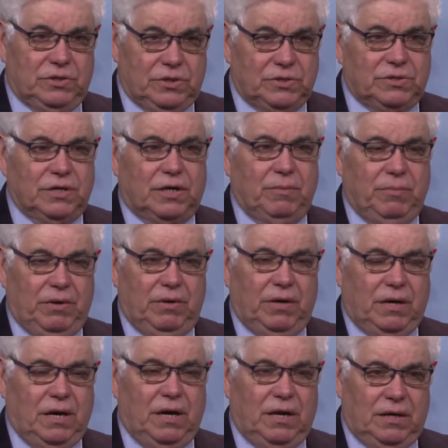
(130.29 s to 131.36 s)
just the
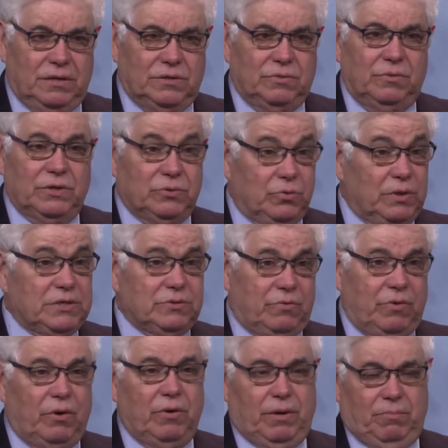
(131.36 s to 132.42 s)
community college, which was
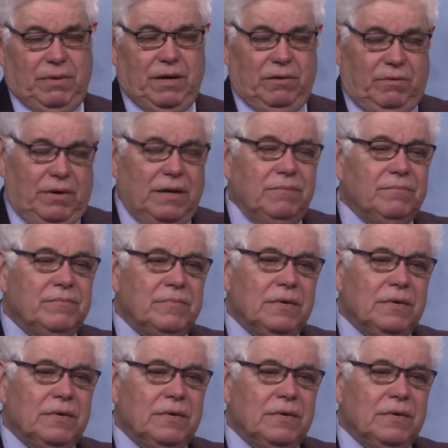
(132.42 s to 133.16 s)
growing, by the way.